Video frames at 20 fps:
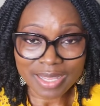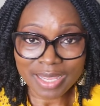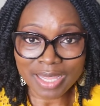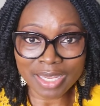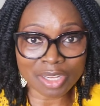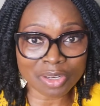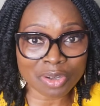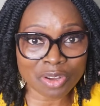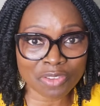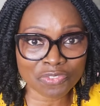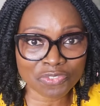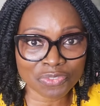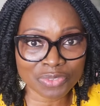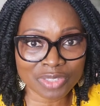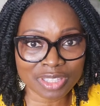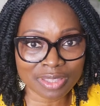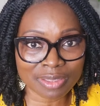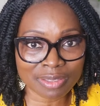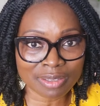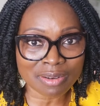a lot of
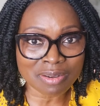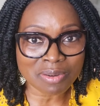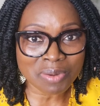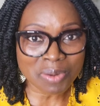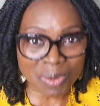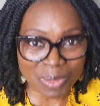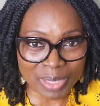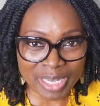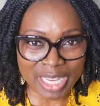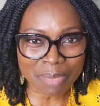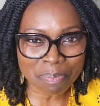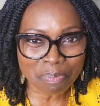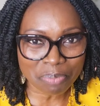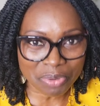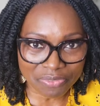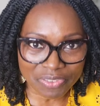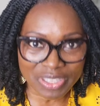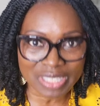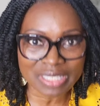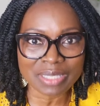chronic
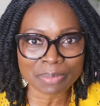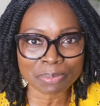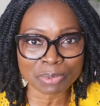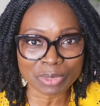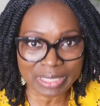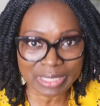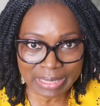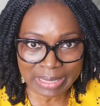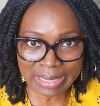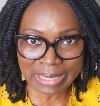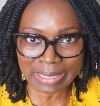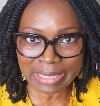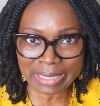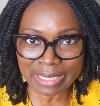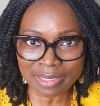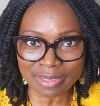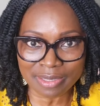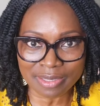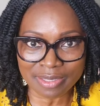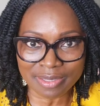preventable
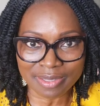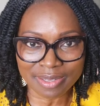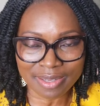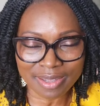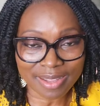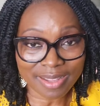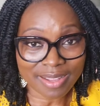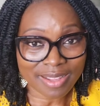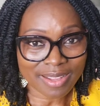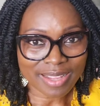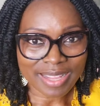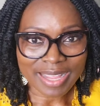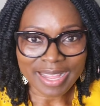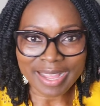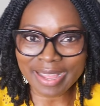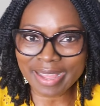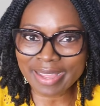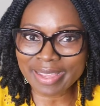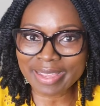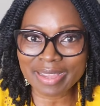diseases,
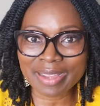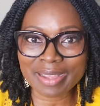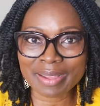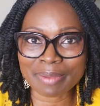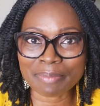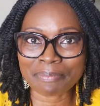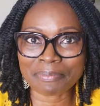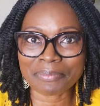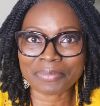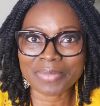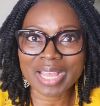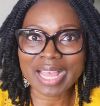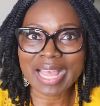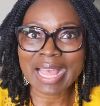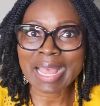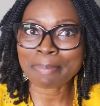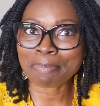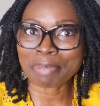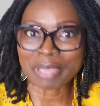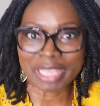I am
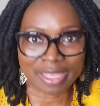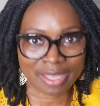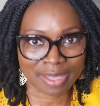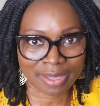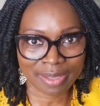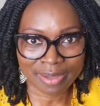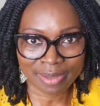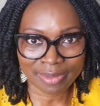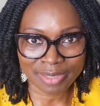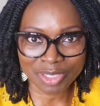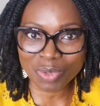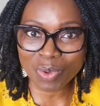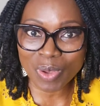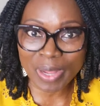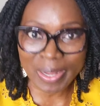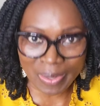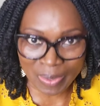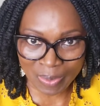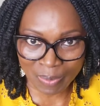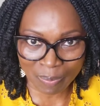happy to
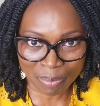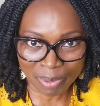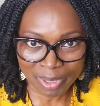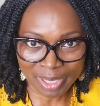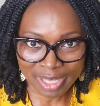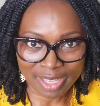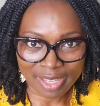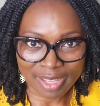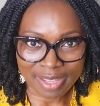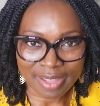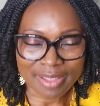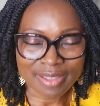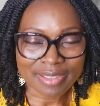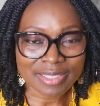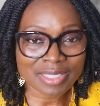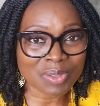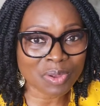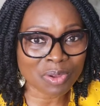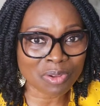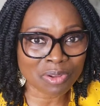help.
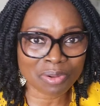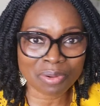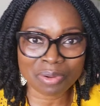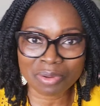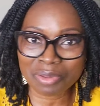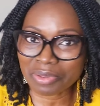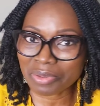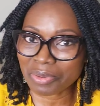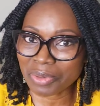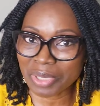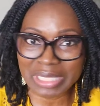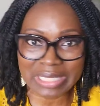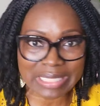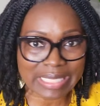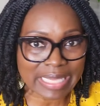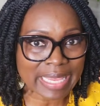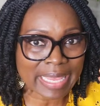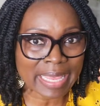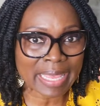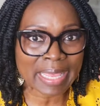So you can
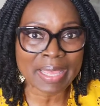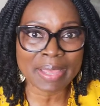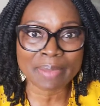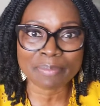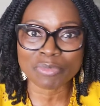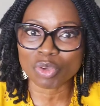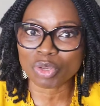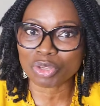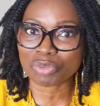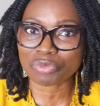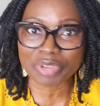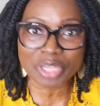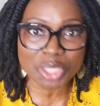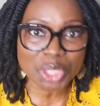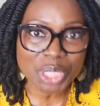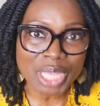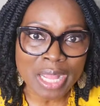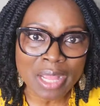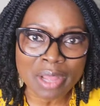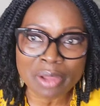DM, you can
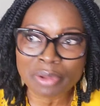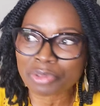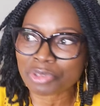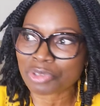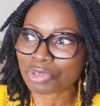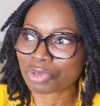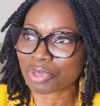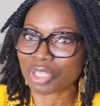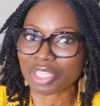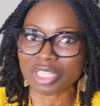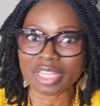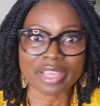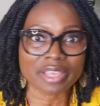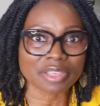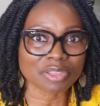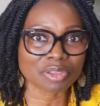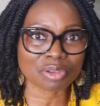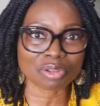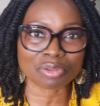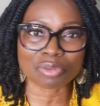reach out, you can
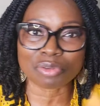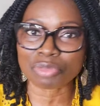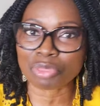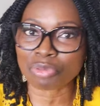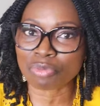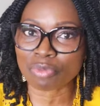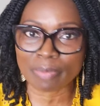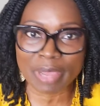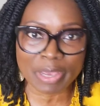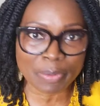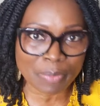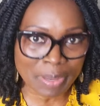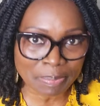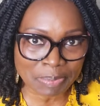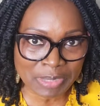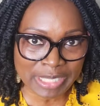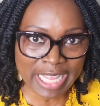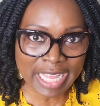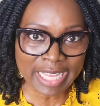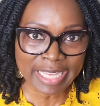go through my
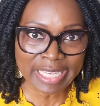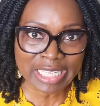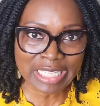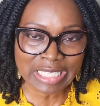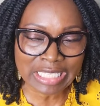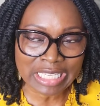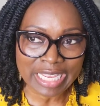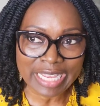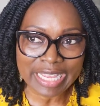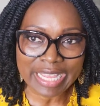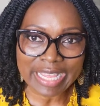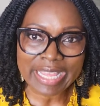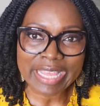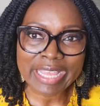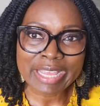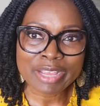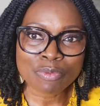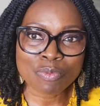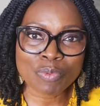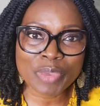website.
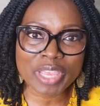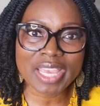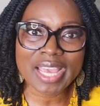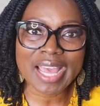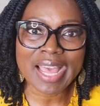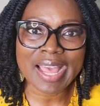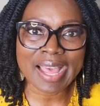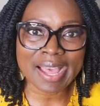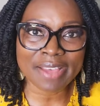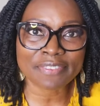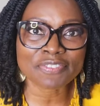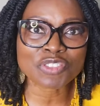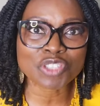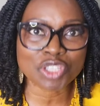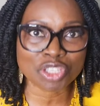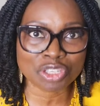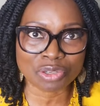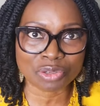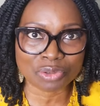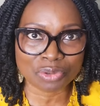We have
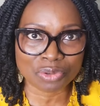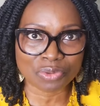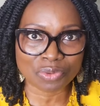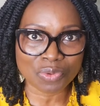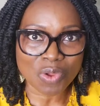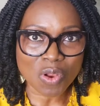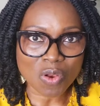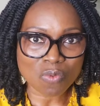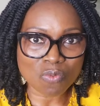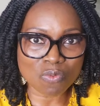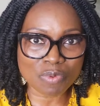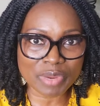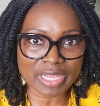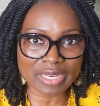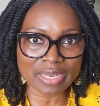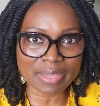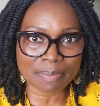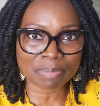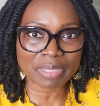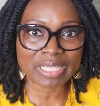to
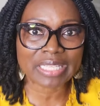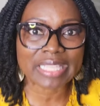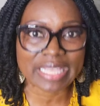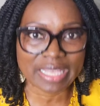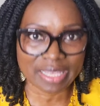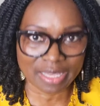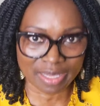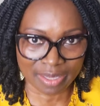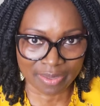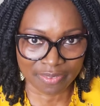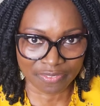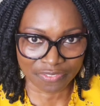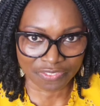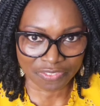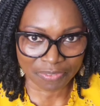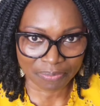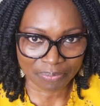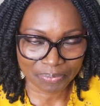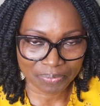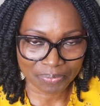really believe